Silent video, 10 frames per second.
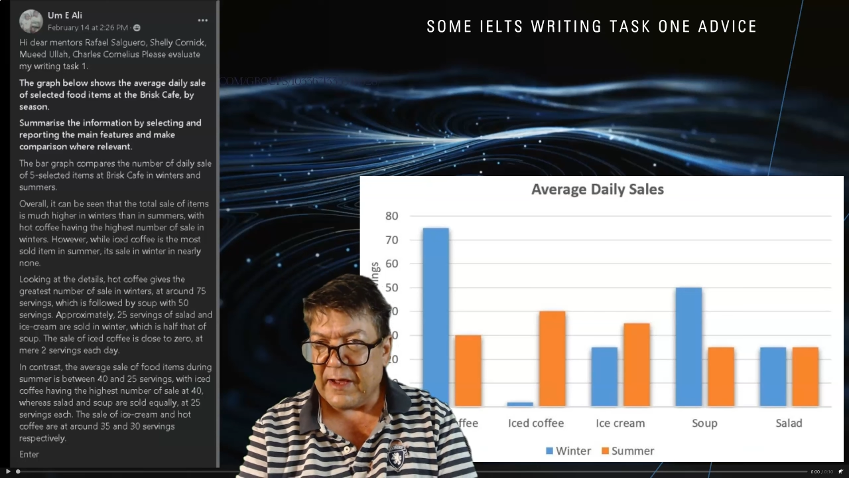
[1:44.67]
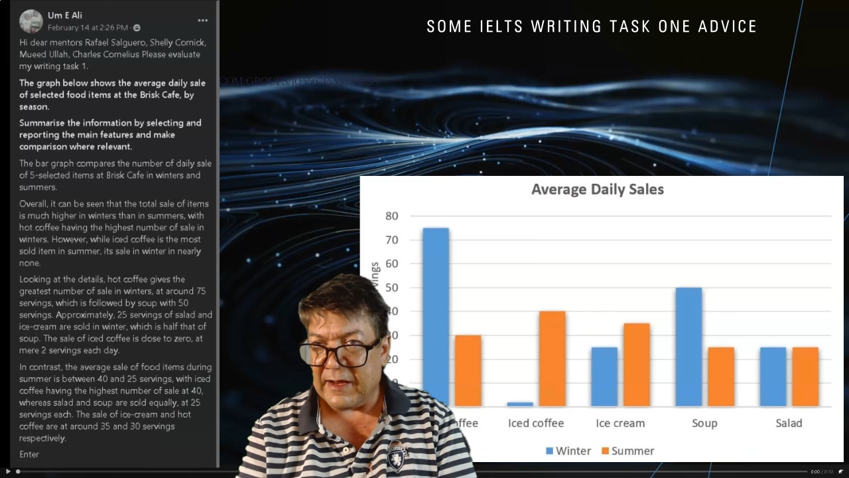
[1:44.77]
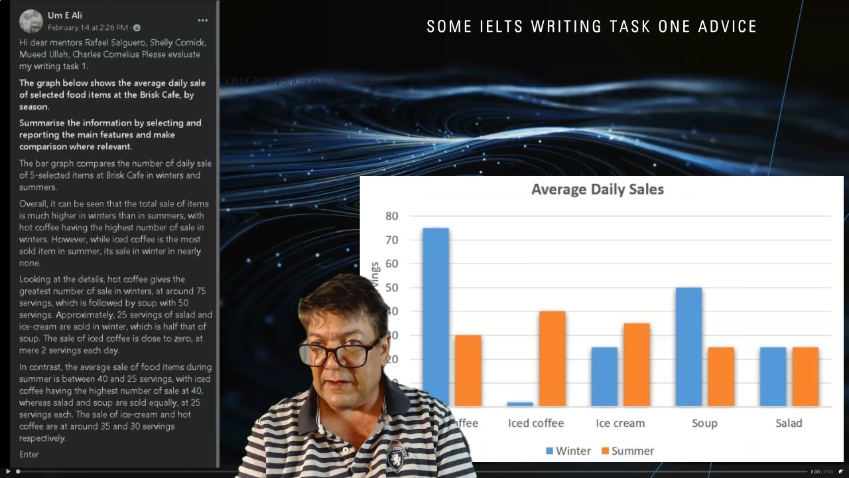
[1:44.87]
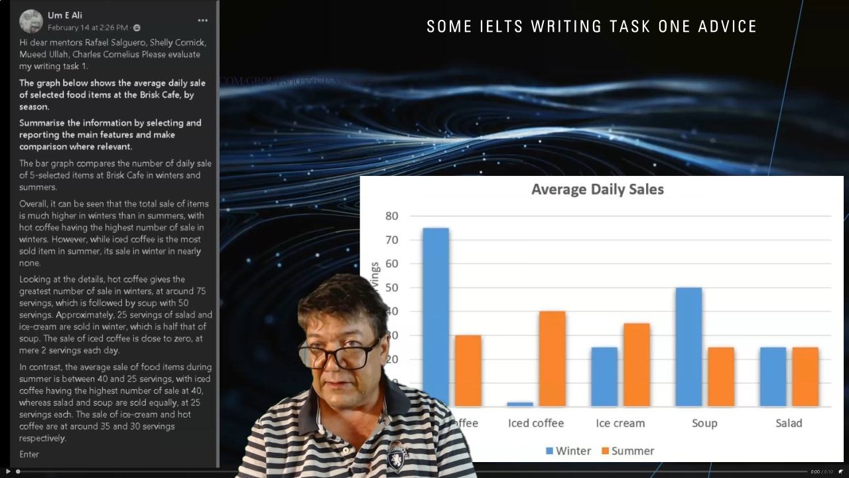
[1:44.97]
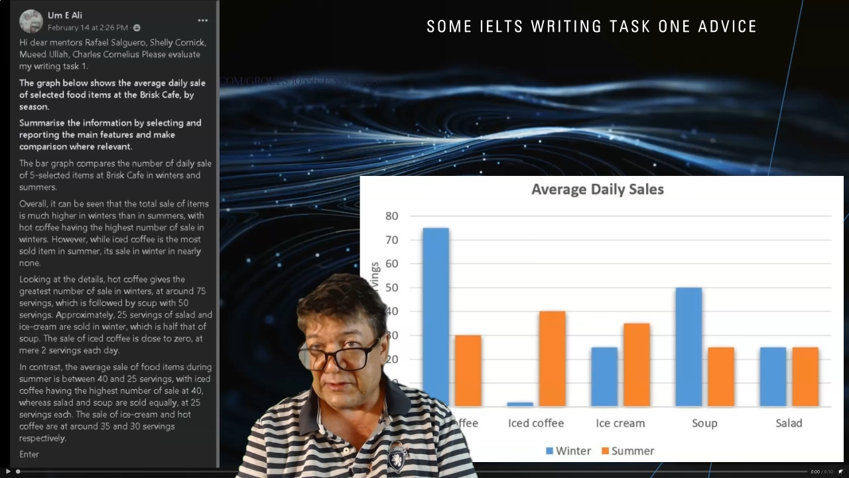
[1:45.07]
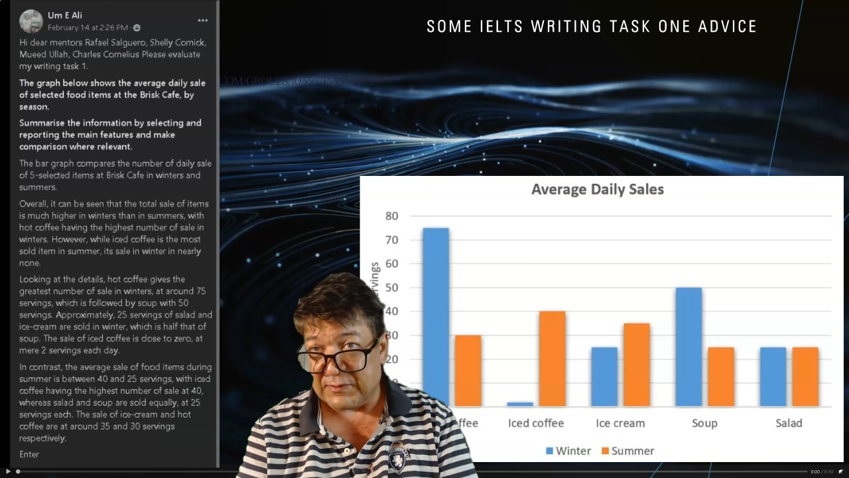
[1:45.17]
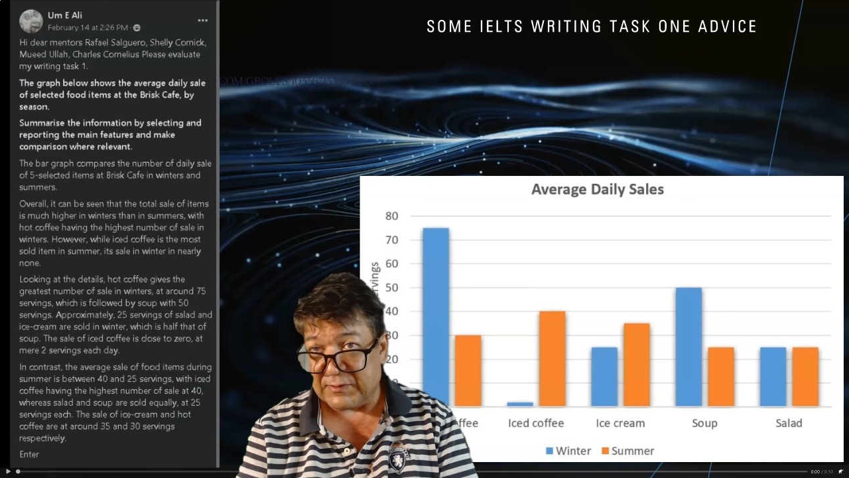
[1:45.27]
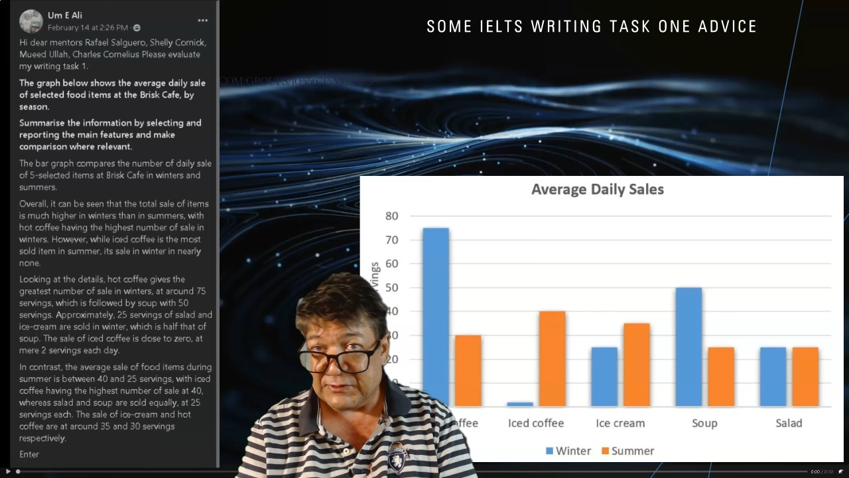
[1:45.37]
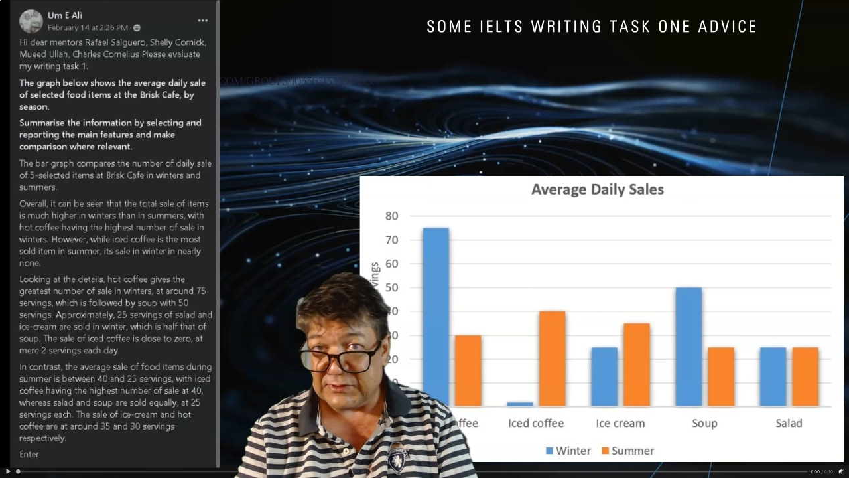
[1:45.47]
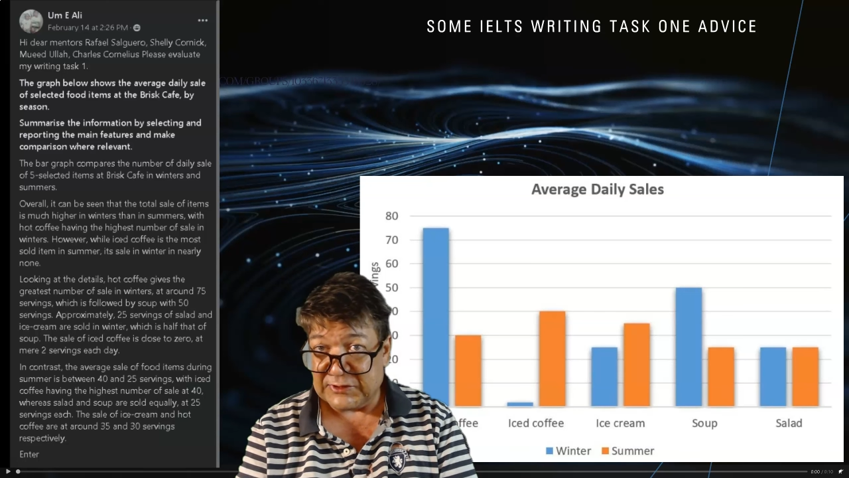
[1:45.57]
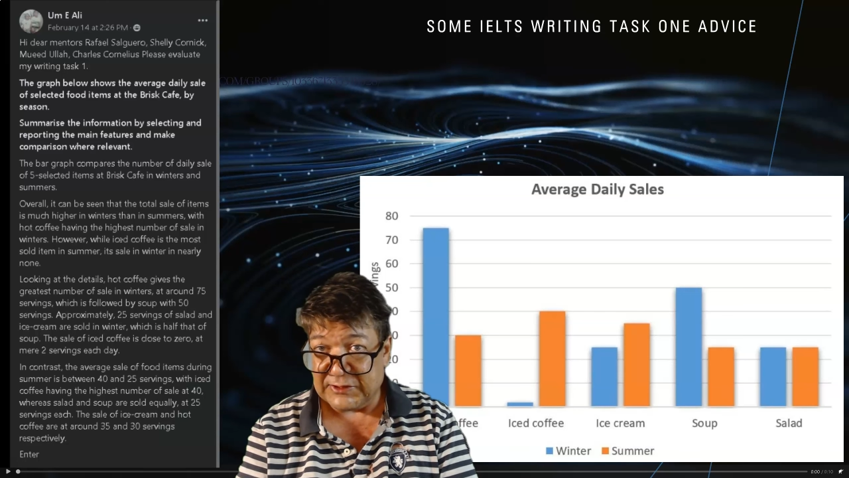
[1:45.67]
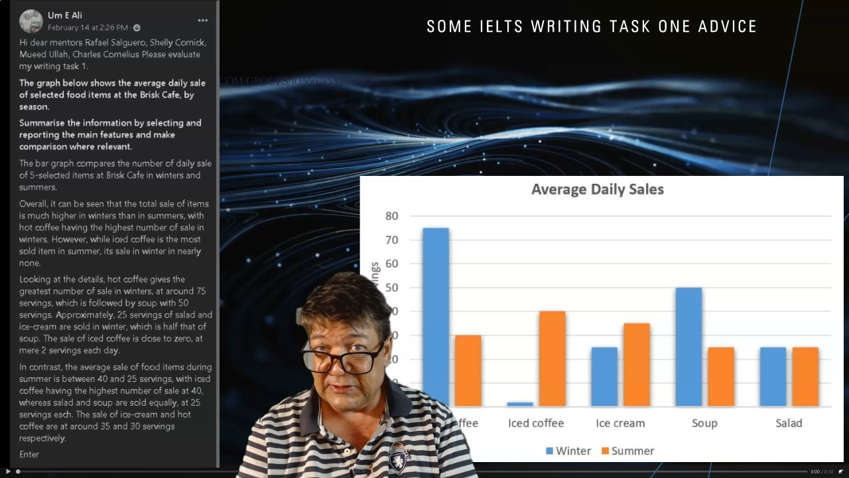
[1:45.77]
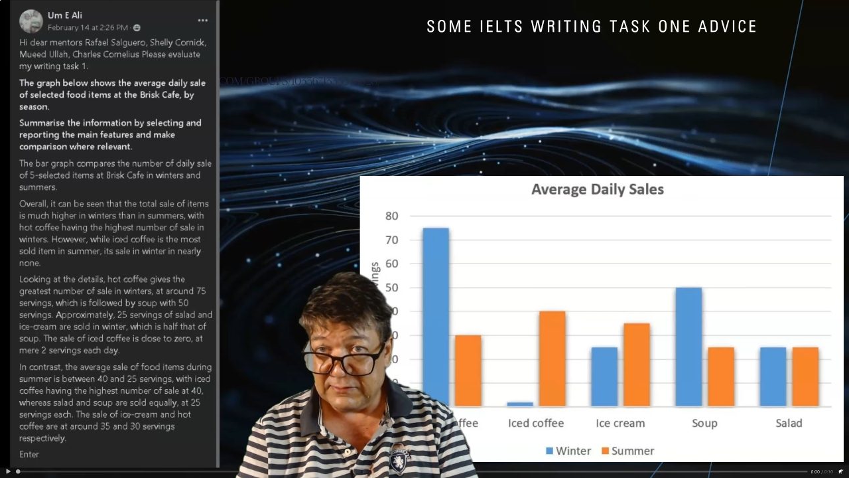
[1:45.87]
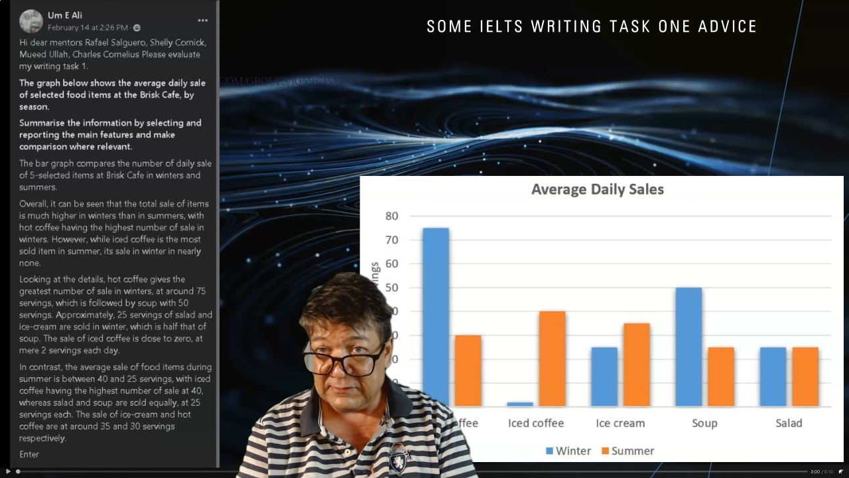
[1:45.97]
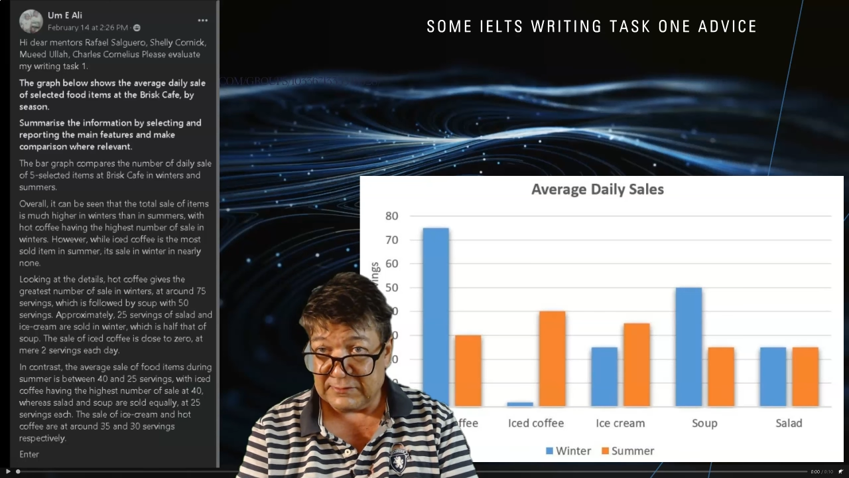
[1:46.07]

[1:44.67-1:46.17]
and this one, as you can see,